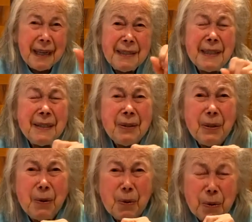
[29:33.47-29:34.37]
it
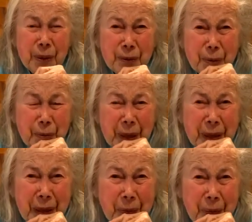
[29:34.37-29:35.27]
didn't know who it would
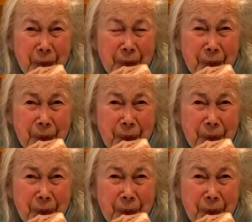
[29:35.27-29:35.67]
become.